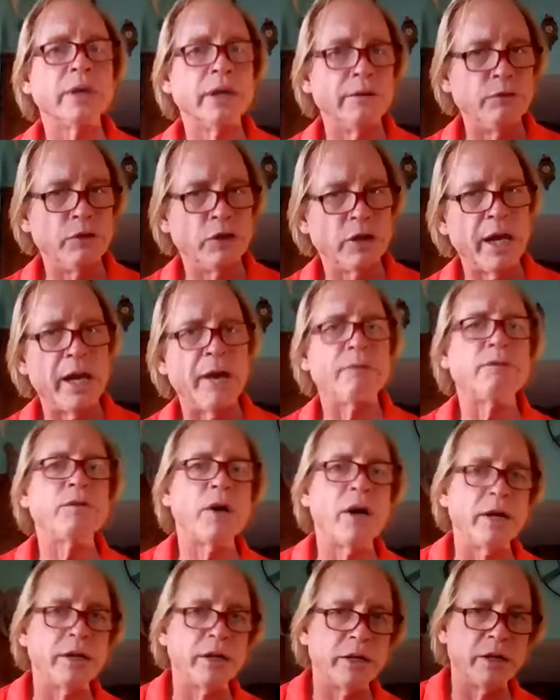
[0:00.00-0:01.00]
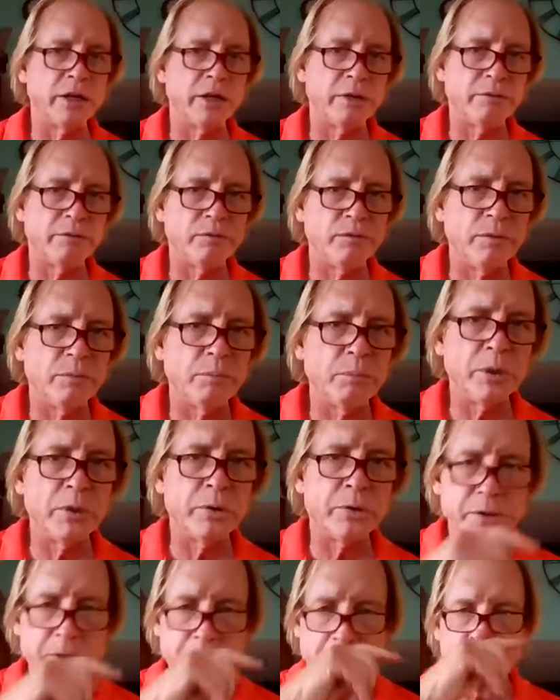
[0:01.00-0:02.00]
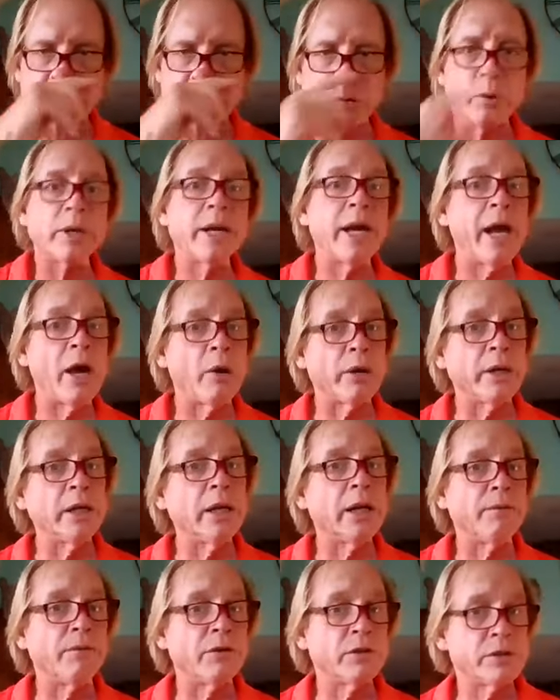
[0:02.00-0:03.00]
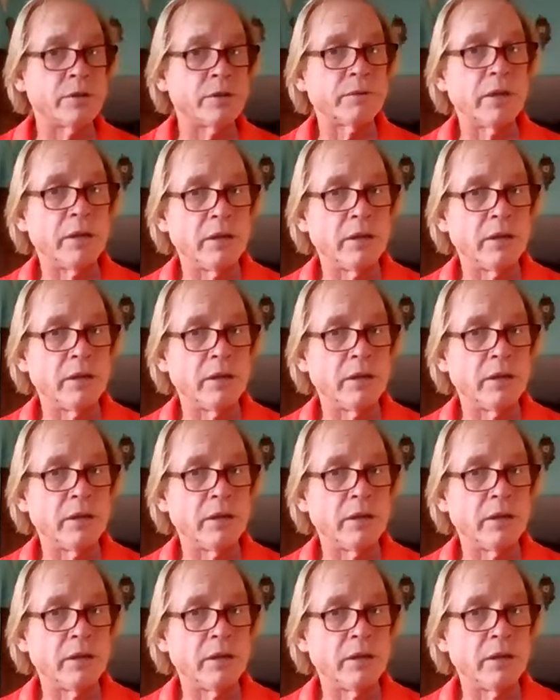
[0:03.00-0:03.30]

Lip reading: if you can't find it in the Builder's Guide to Accounting, if it